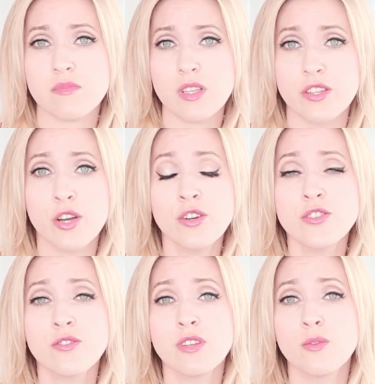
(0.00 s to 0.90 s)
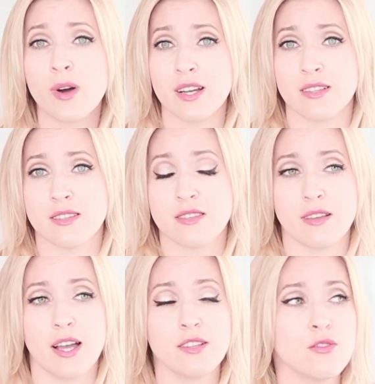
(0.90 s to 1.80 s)
they hurt you only once.
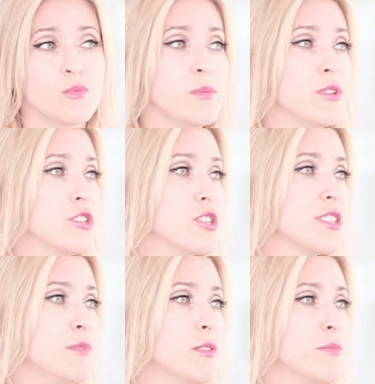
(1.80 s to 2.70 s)
I don't know, maybe it's just me,